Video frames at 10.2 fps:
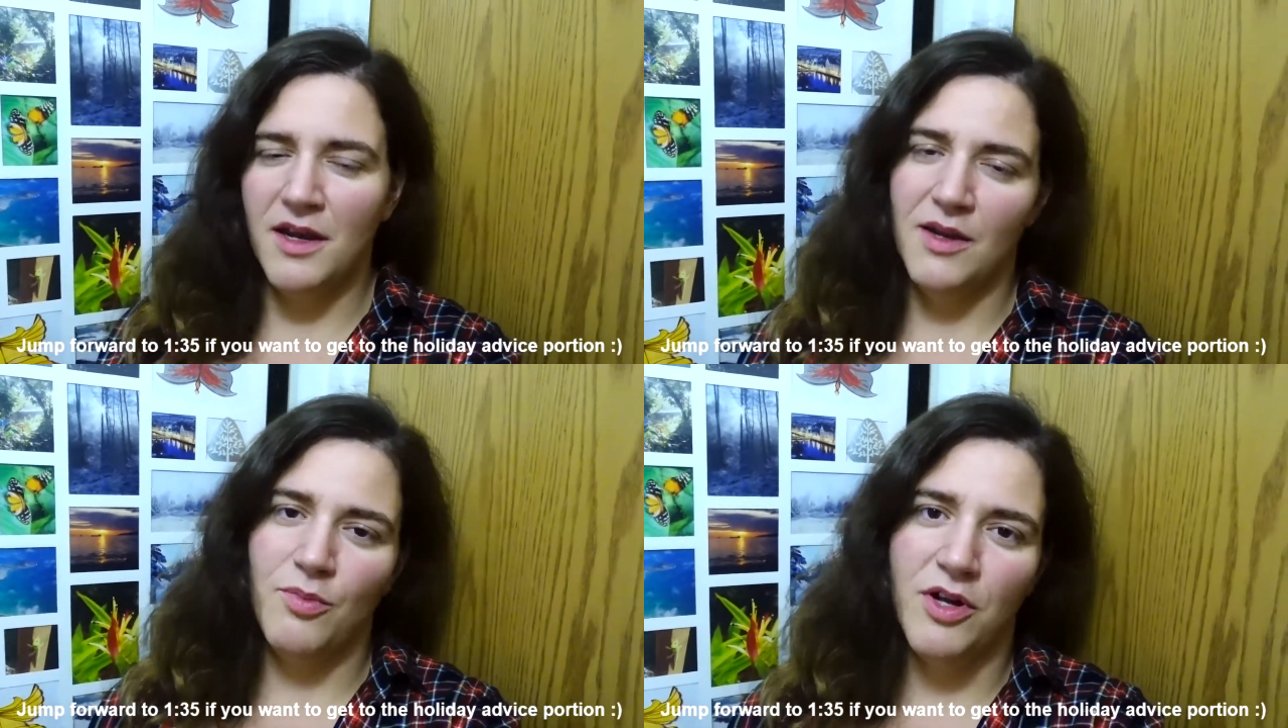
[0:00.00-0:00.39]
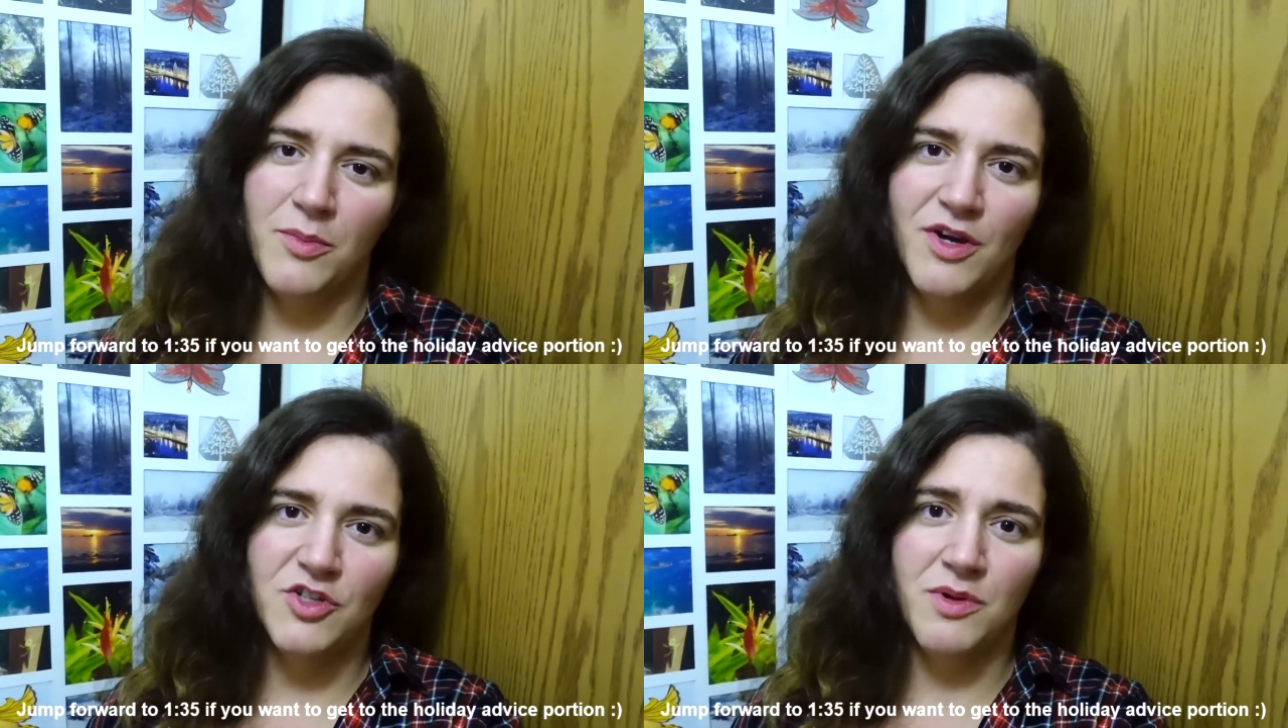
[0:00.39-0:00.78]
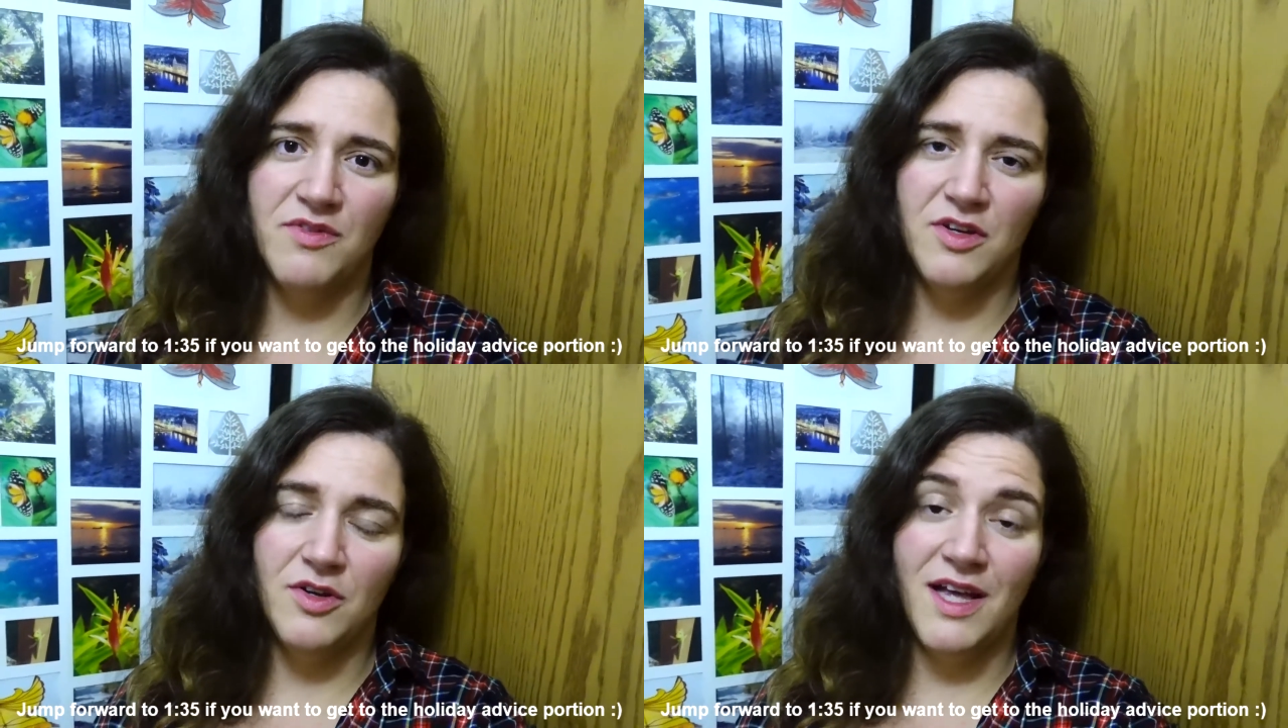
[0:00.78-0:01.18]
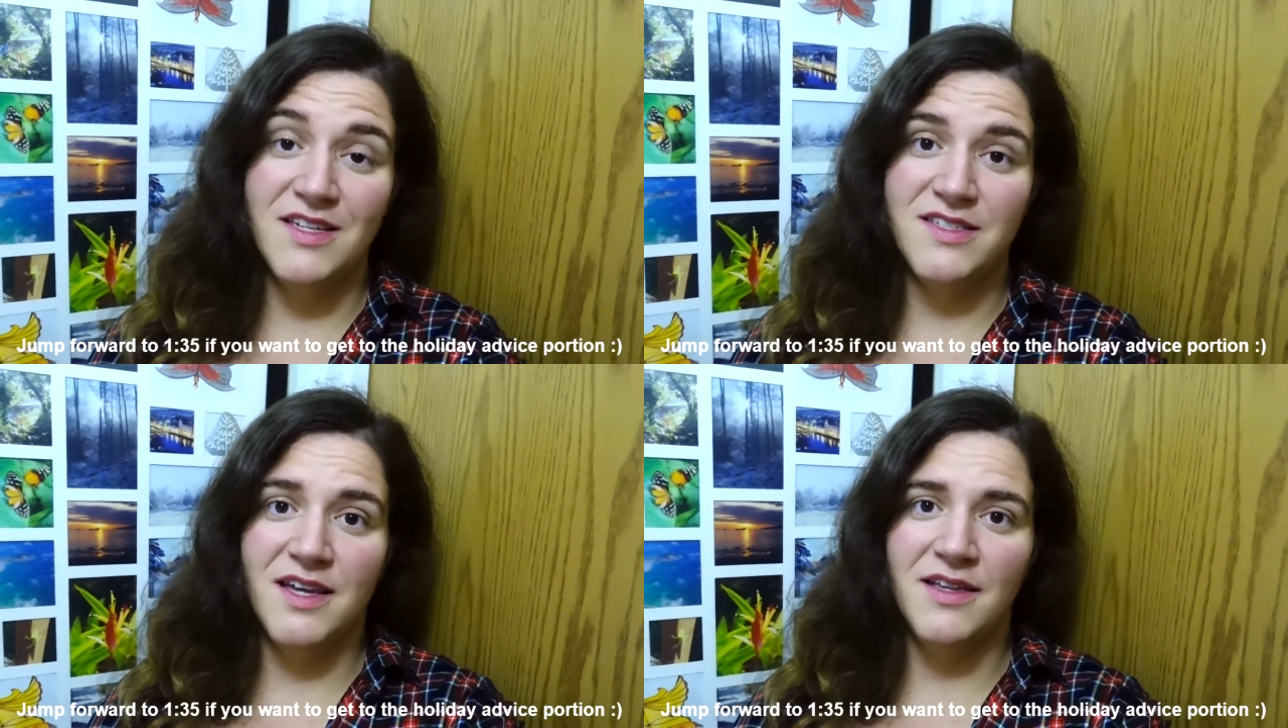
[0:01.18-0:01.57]
and body measurement video
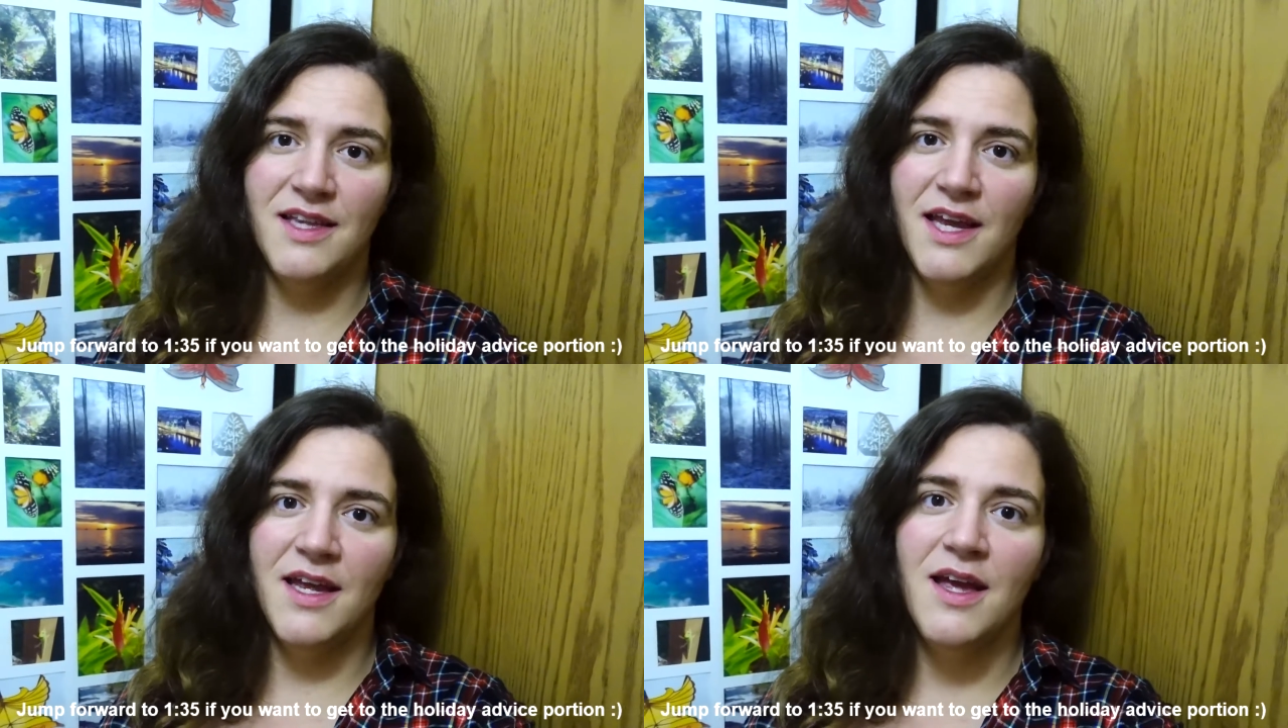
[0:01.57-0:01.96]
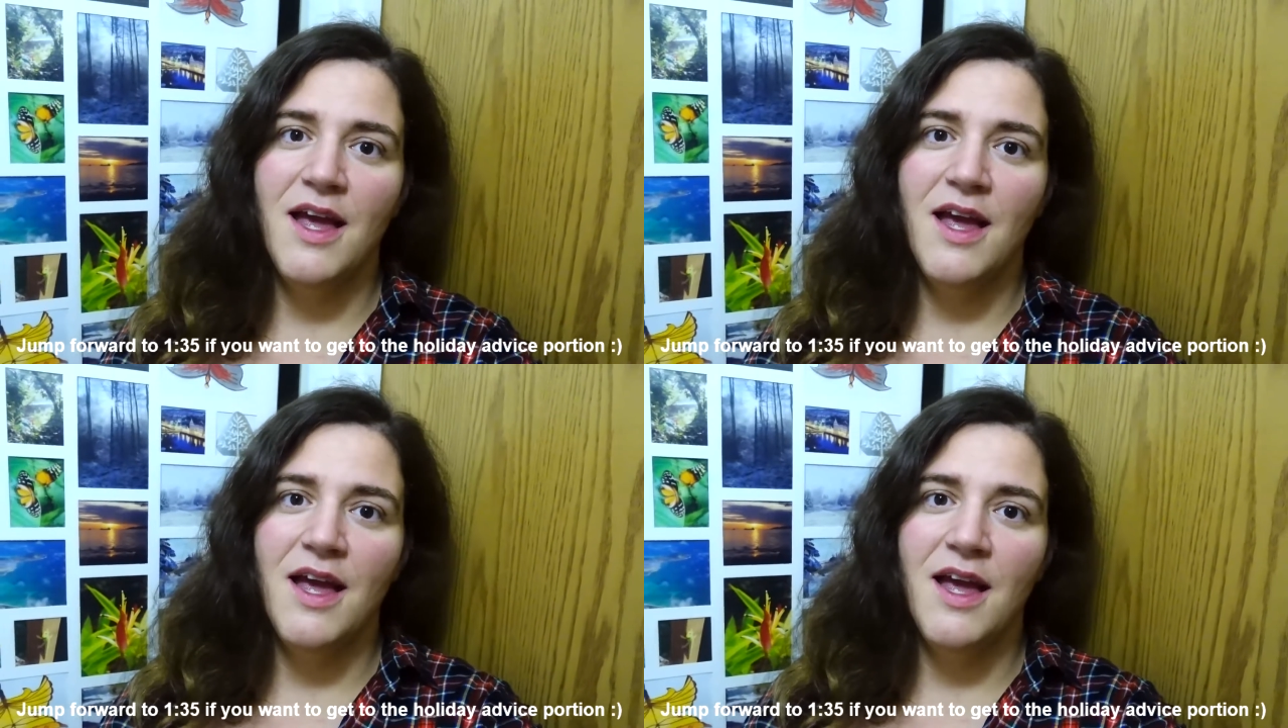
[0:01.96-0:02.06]
last Sunday,